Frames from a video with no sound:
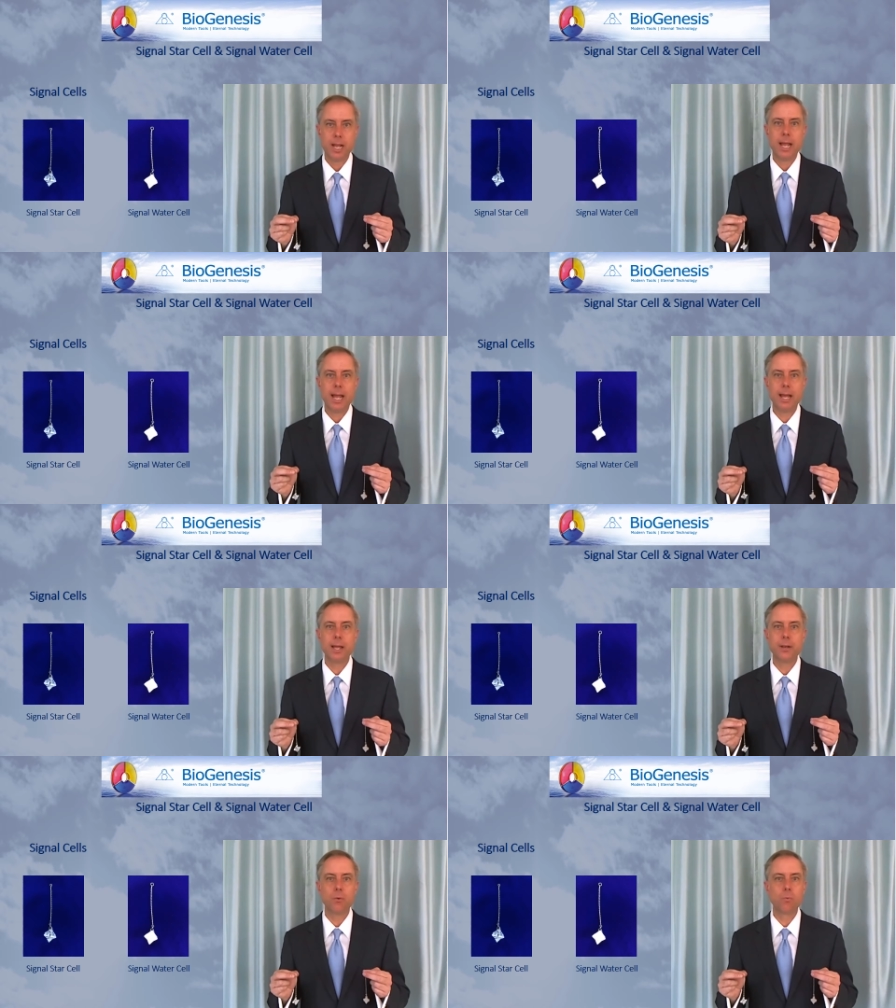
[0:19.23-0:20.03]

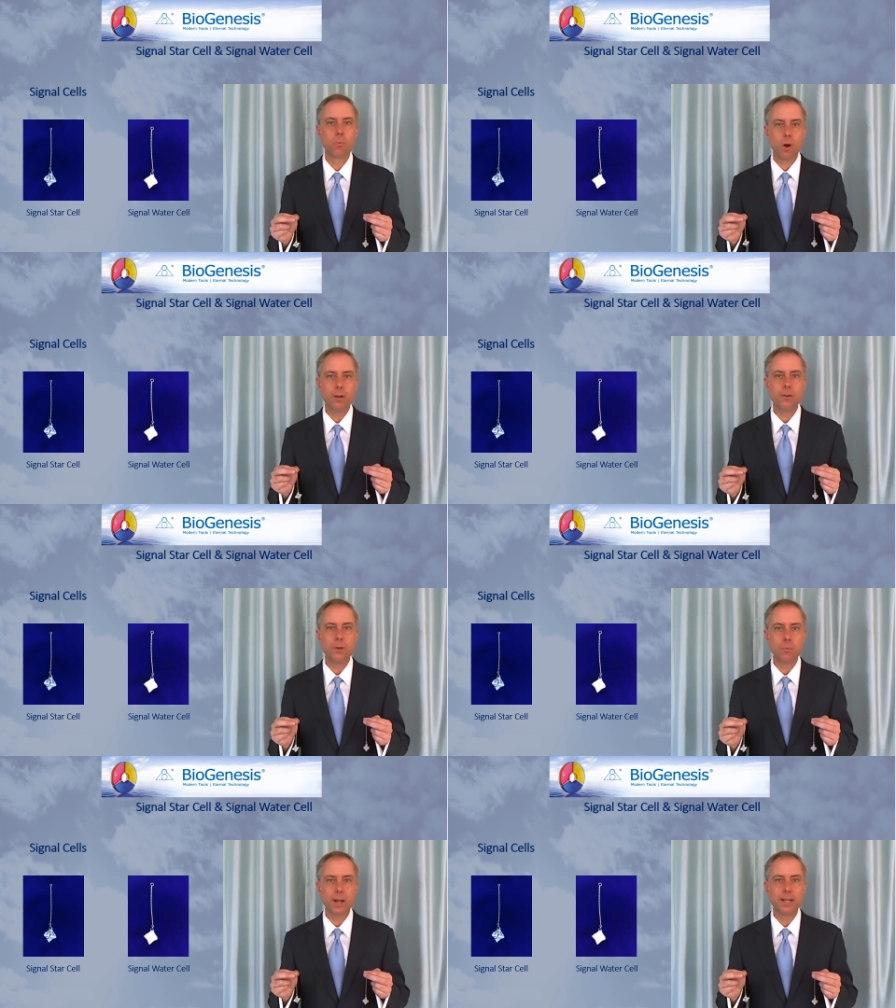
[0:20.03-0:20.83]
And one of the
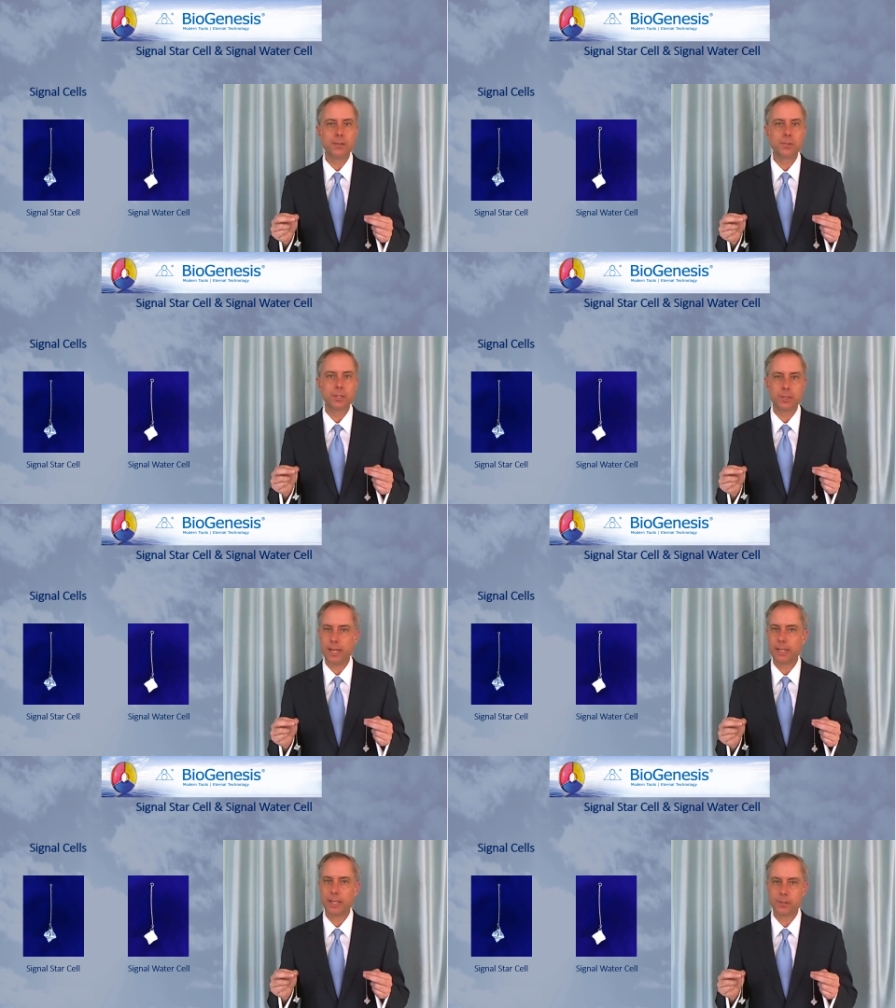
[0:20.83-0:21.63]
ways that they
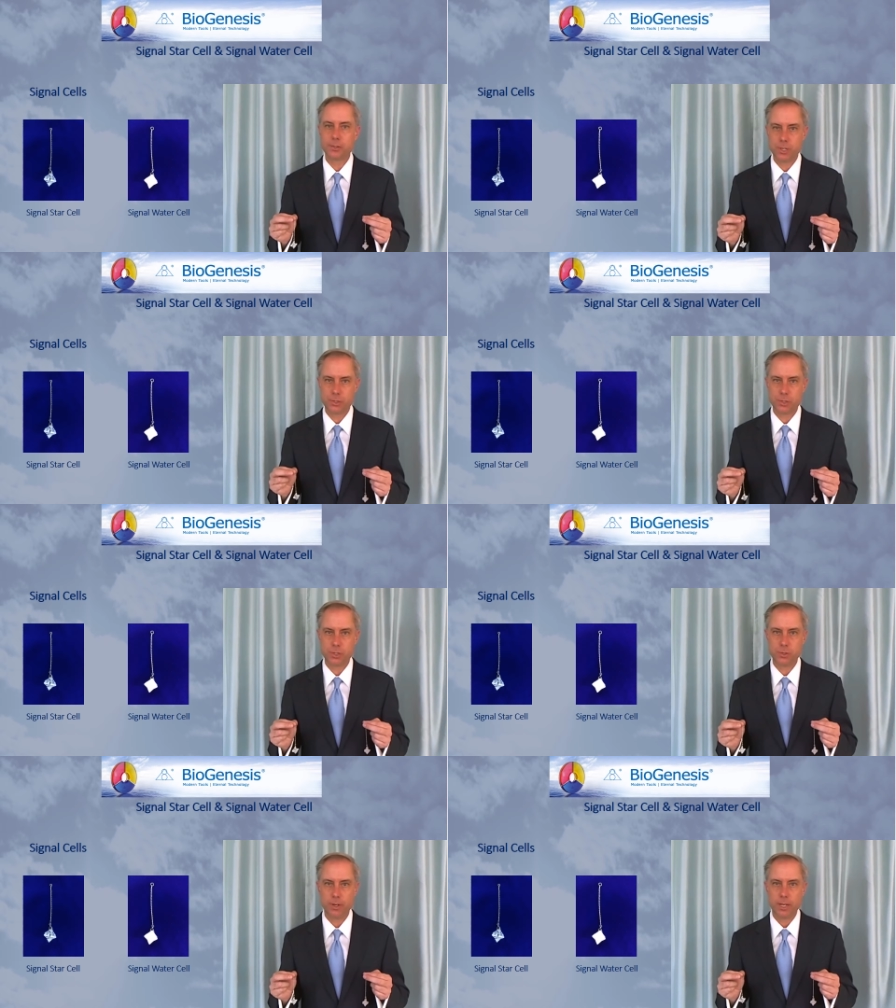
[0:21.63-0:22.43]
can assist
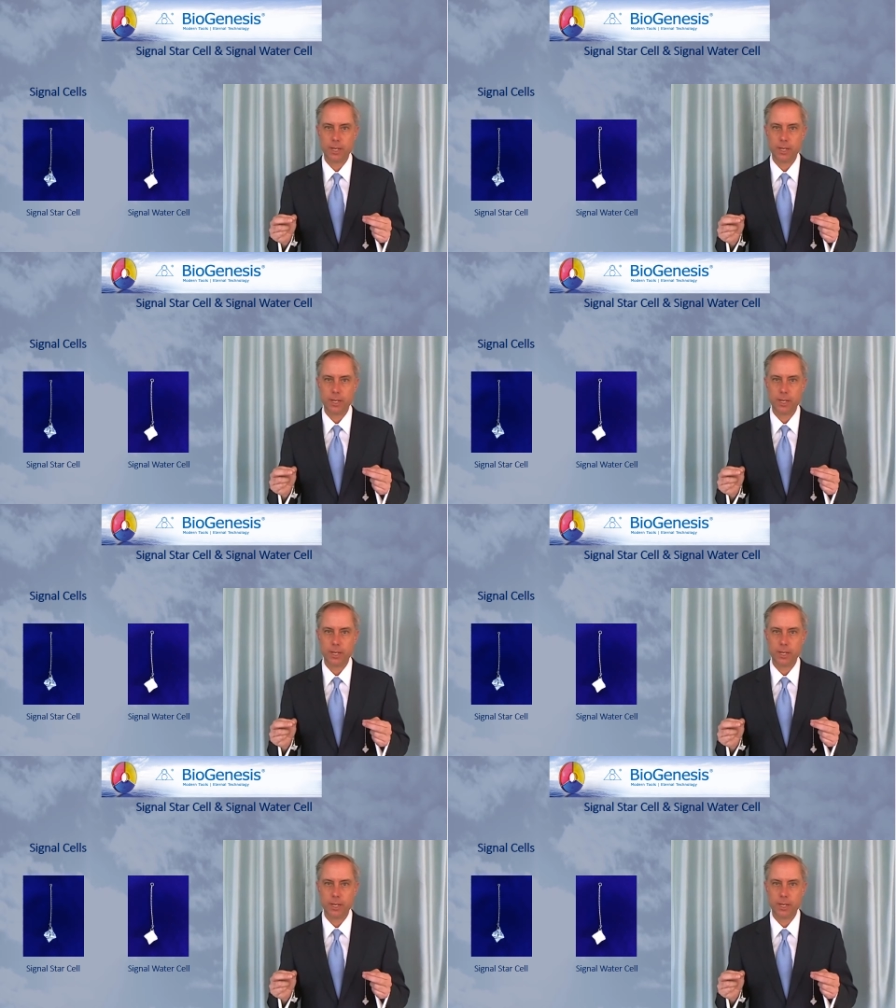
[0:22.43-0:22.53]
you